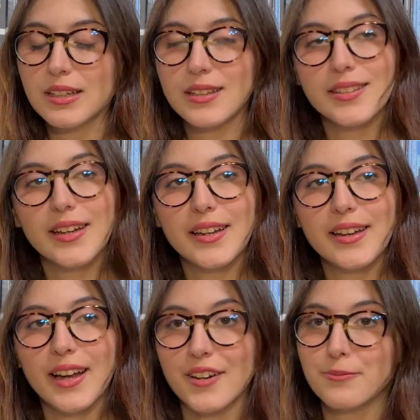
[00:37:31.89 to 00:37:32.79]
They
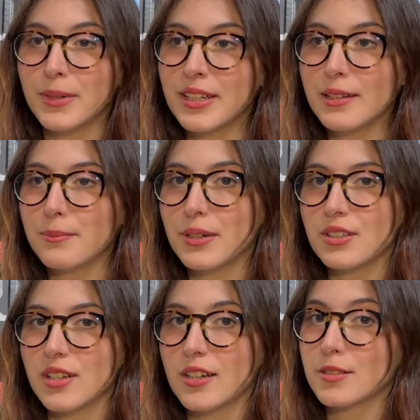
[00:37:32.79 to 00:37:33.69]
have money, but
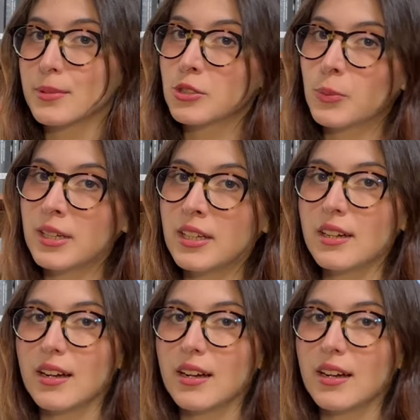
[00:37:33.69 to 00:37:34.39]
not as much money